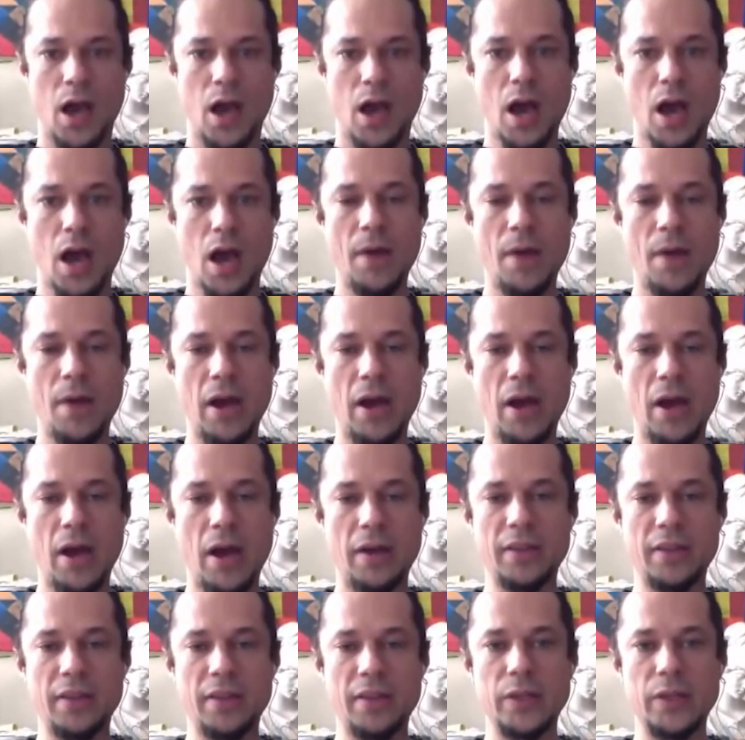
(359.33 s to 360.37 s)
I
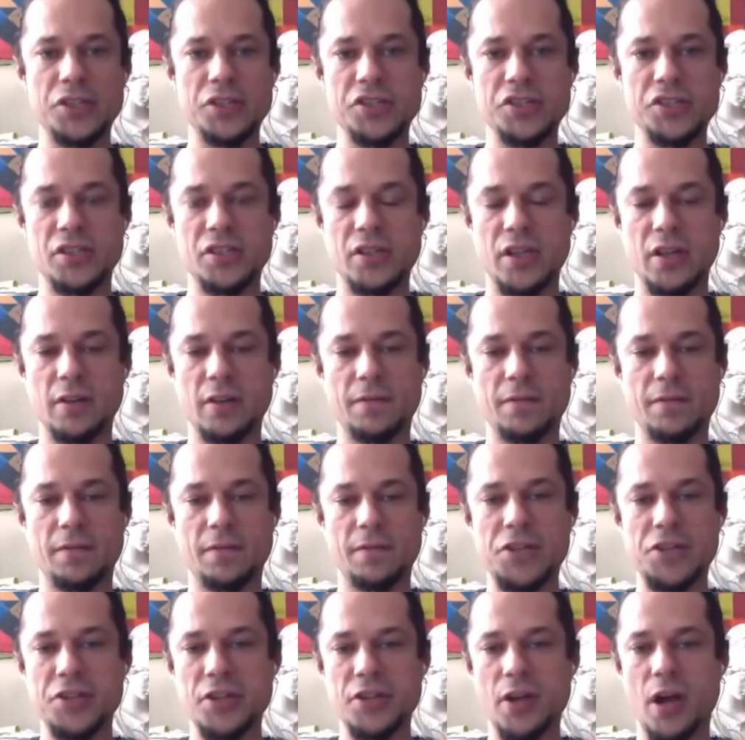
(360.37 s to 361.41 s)
think they're really just an
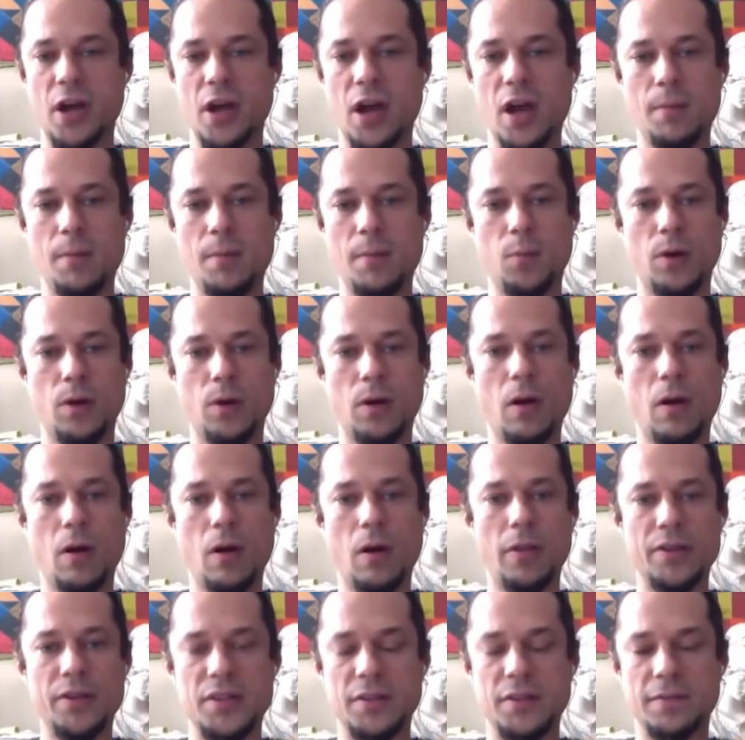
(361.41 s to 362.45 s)
information hub where
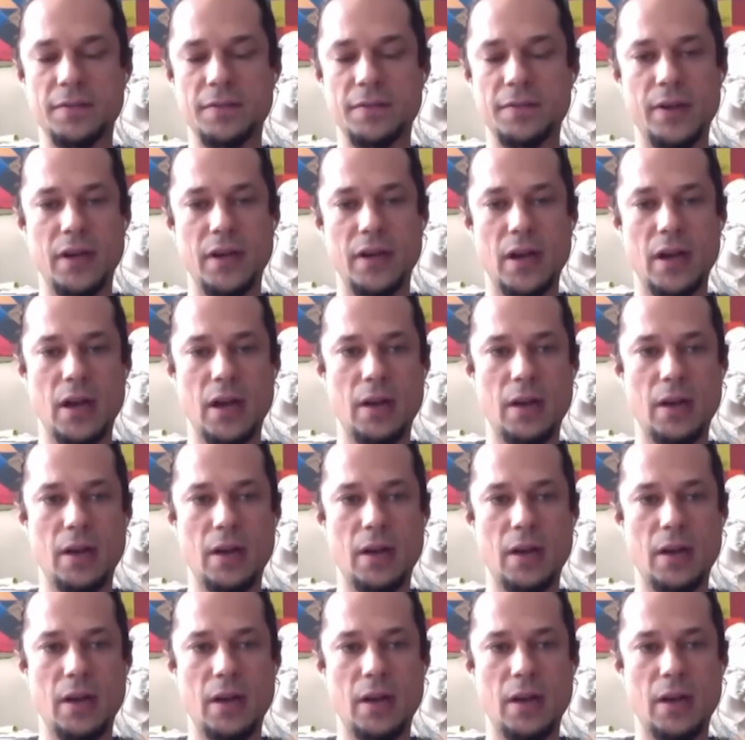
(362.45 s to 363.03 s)
all the different